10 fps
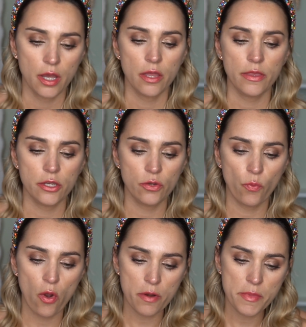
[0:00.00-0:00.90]
Then you
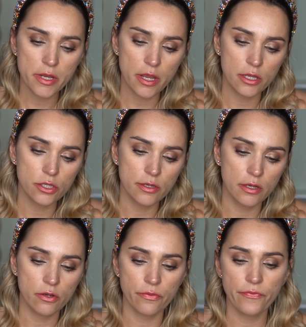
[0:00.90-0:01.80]
warm it
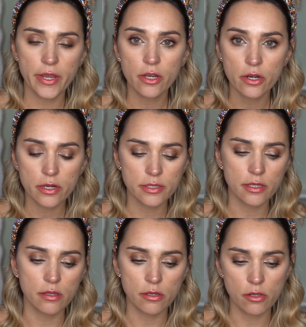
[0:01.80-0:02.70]
in your fingers
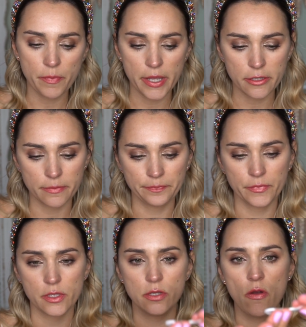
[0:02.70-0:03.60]
a little bit.
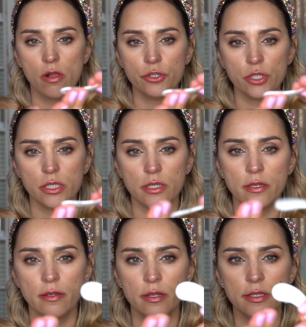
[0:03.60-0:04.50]
So I'll just
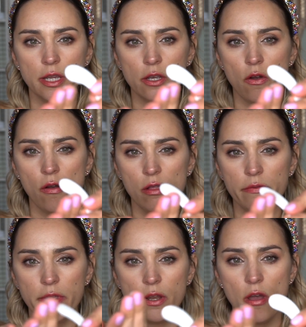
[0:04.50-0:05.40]
take all
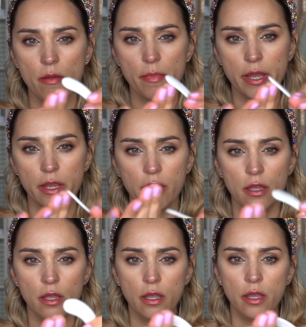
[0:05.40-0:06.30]
of it on my
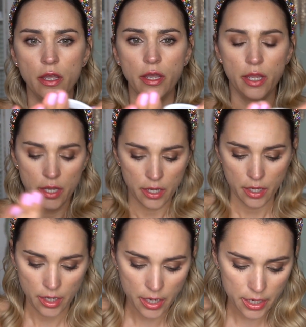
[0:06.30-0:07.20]

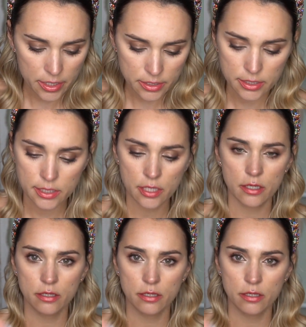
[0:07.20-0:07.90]
hands.